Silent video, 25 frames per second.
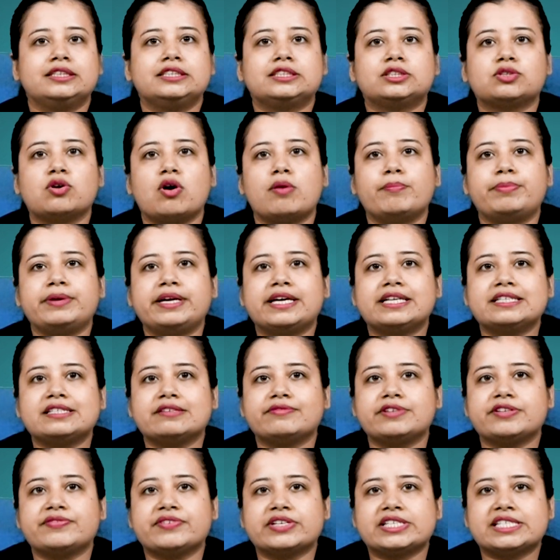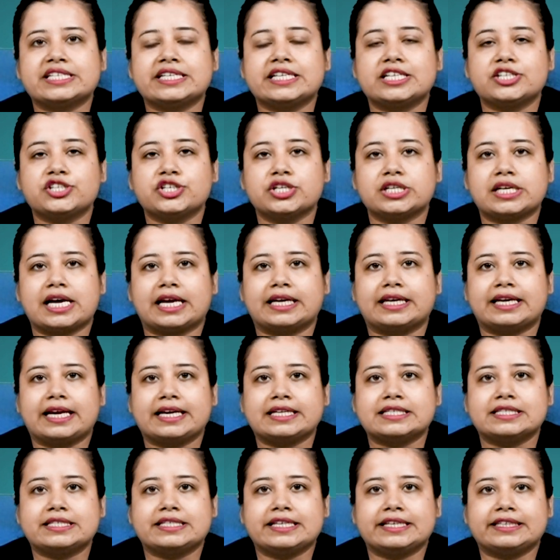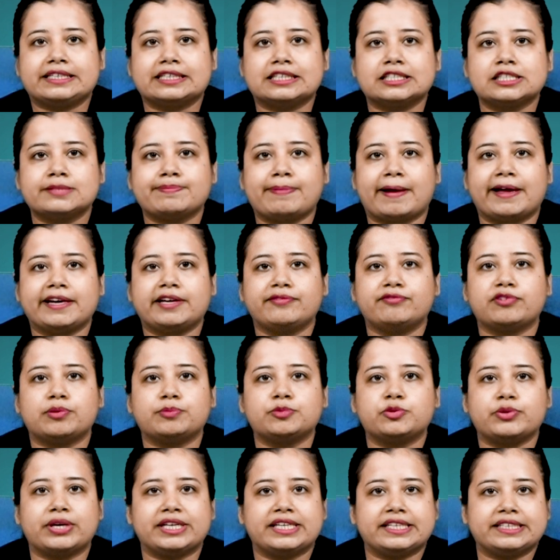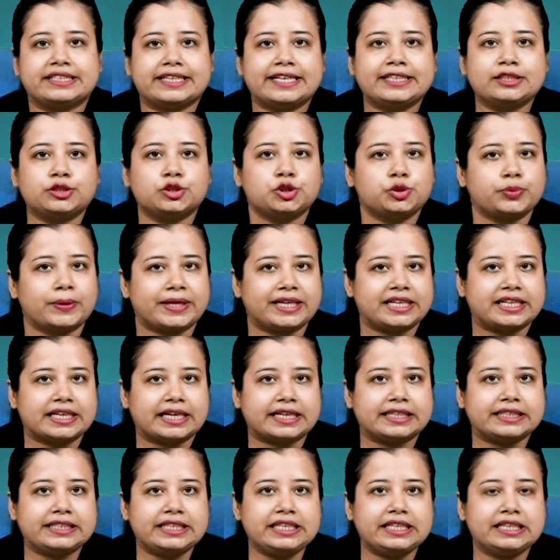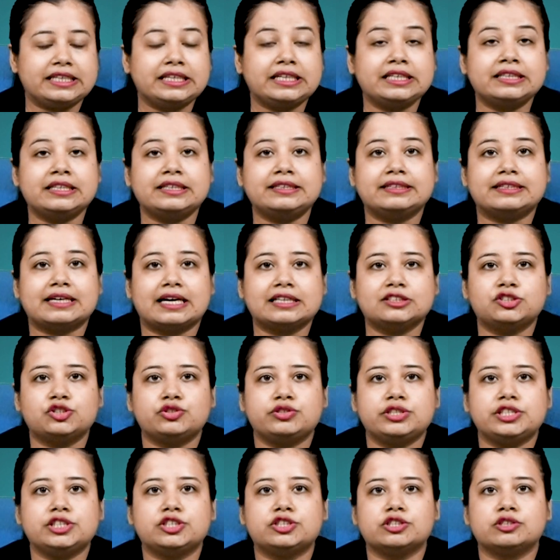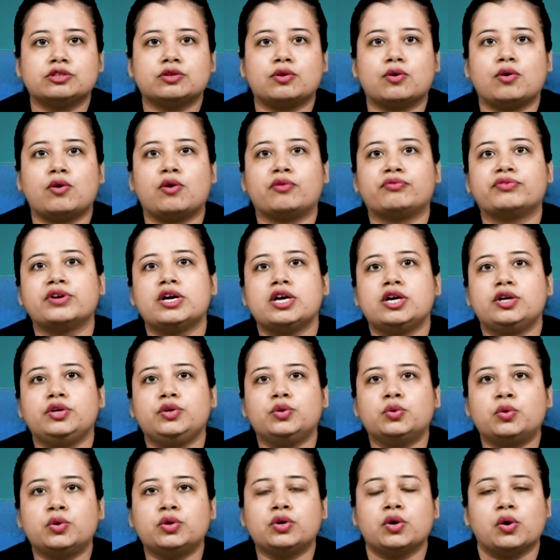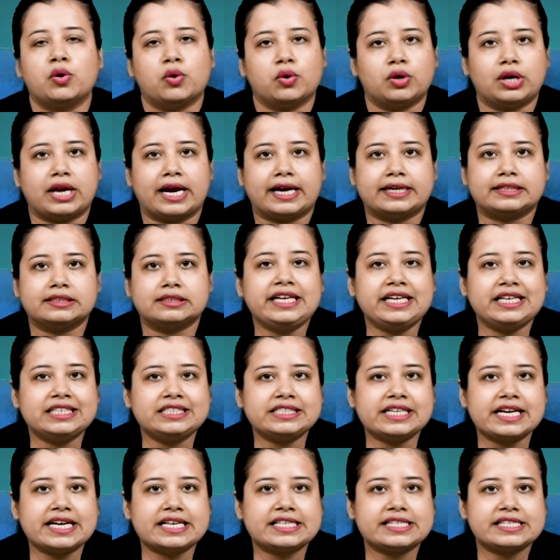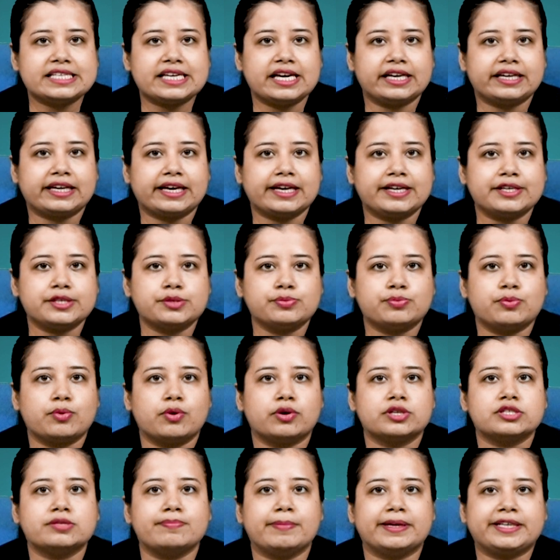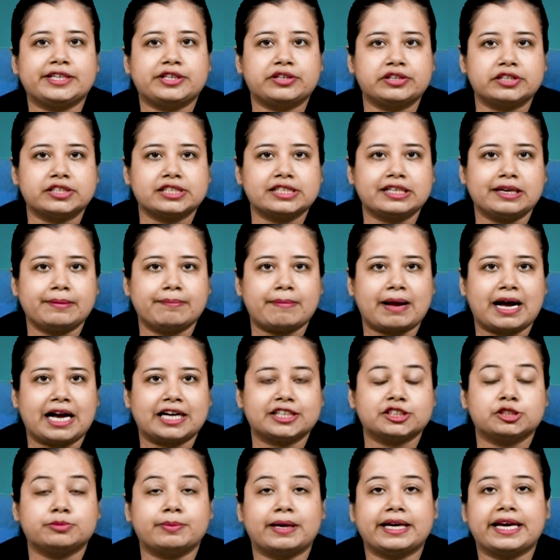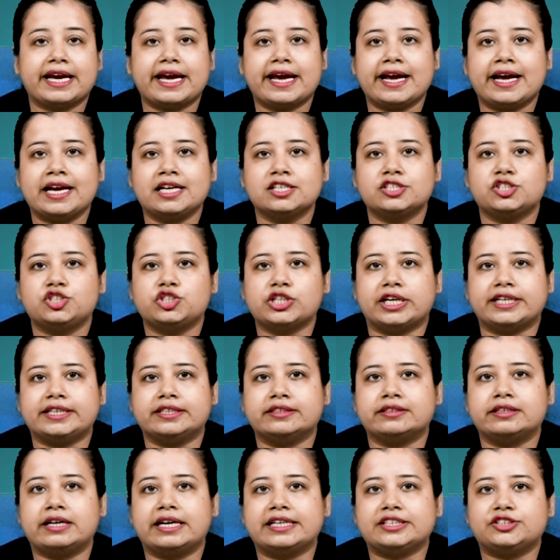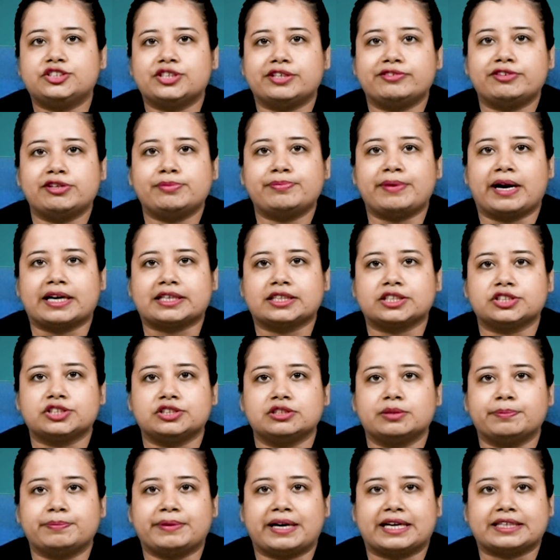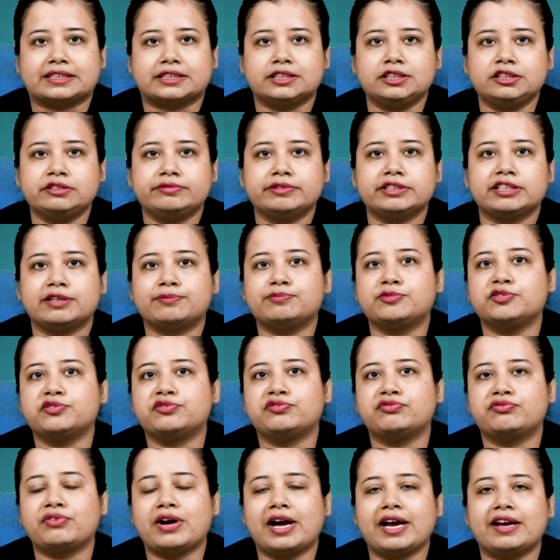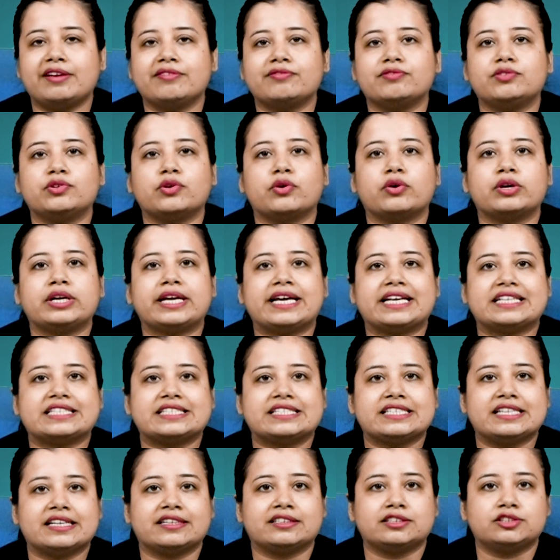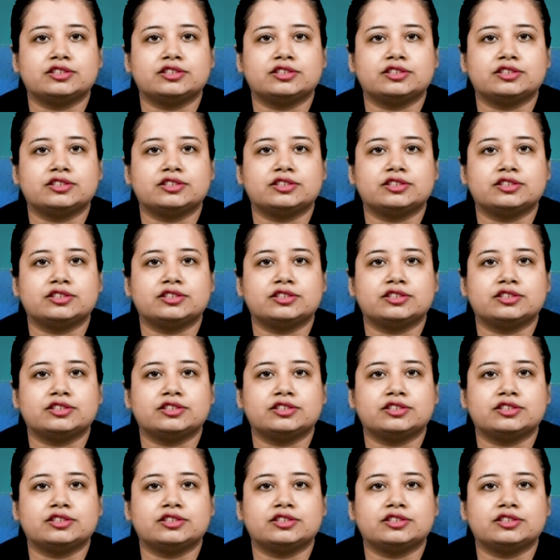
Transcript: This comprehensive investigation analyzed data spanning from 2010 to 2019 in the Dutch region of Noord-Holland. Each SCA case was meticulously matched by age, gender, and general practitioner practice with up to 5 non-SCA